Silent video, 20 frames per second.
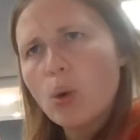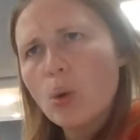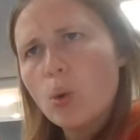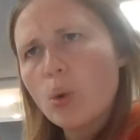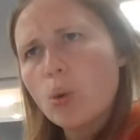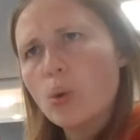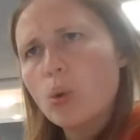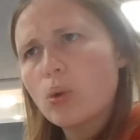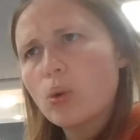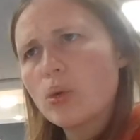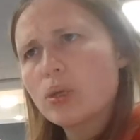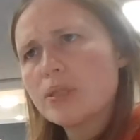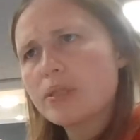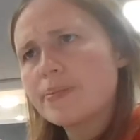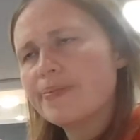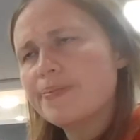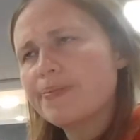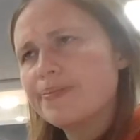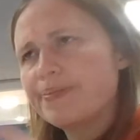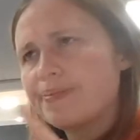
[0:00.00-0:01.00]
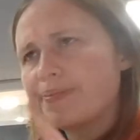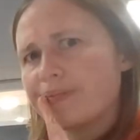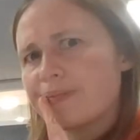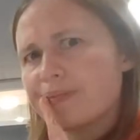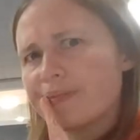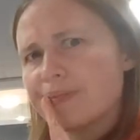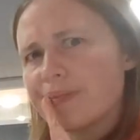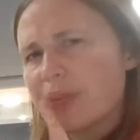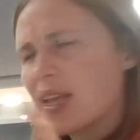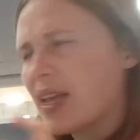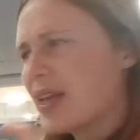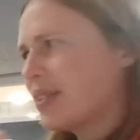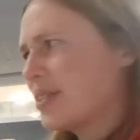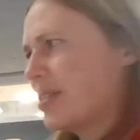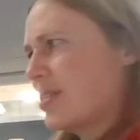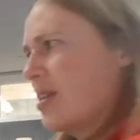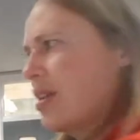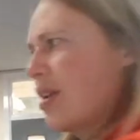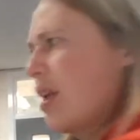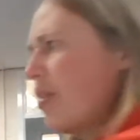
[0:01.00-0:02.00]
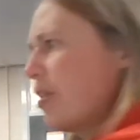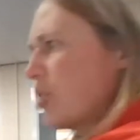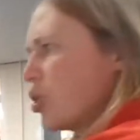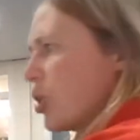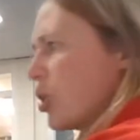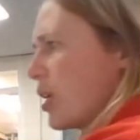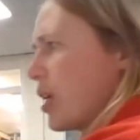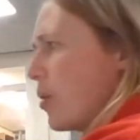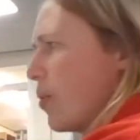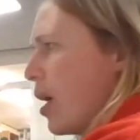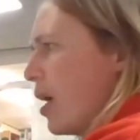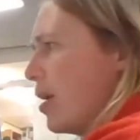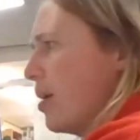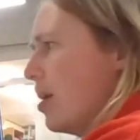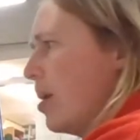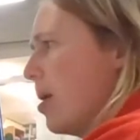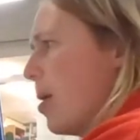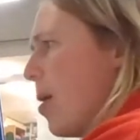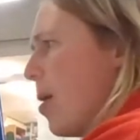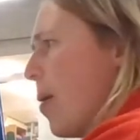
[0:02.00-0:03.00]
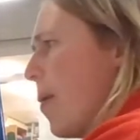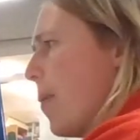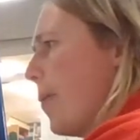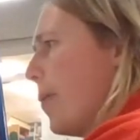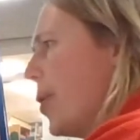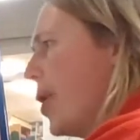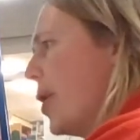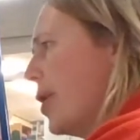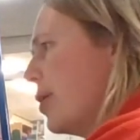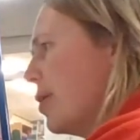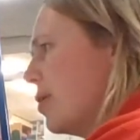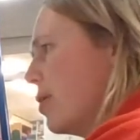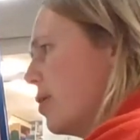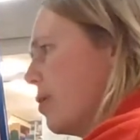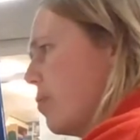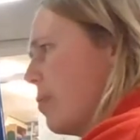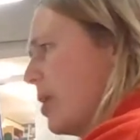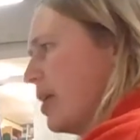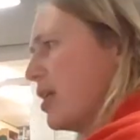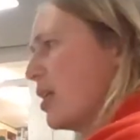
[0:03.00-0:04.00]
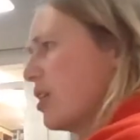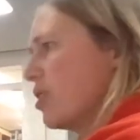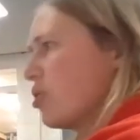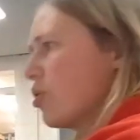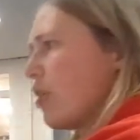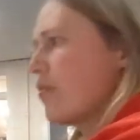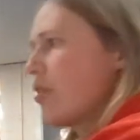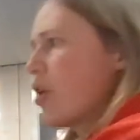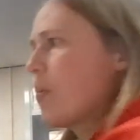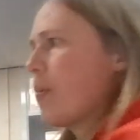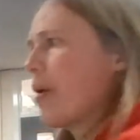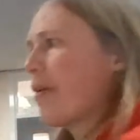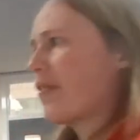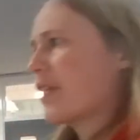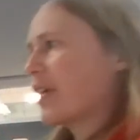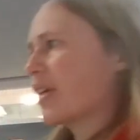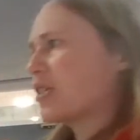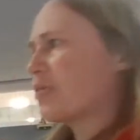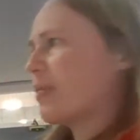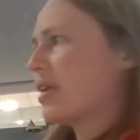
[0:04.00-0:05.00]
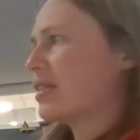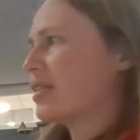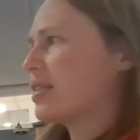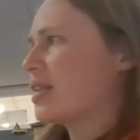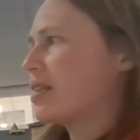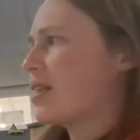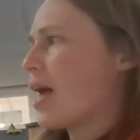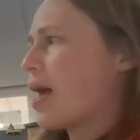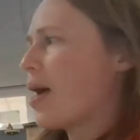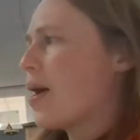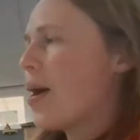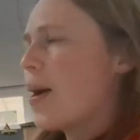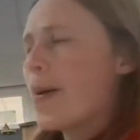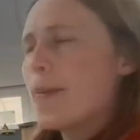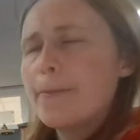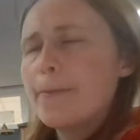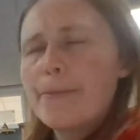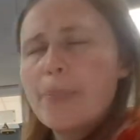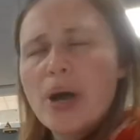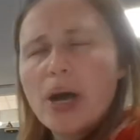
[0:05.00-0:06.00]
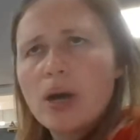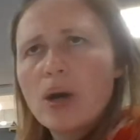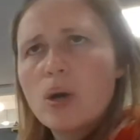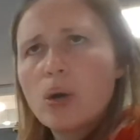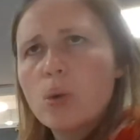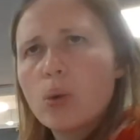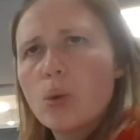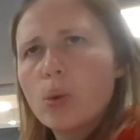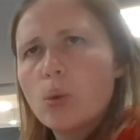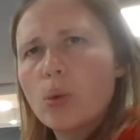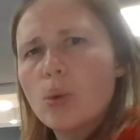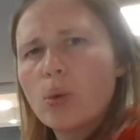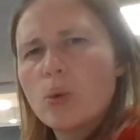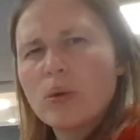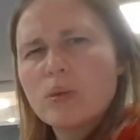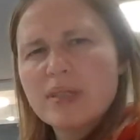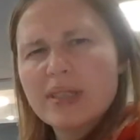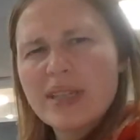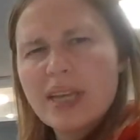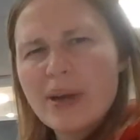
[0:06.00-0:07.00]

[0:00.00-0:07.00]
Paws. This is another tricky one. Making sure I've got my finger space in there. Paws.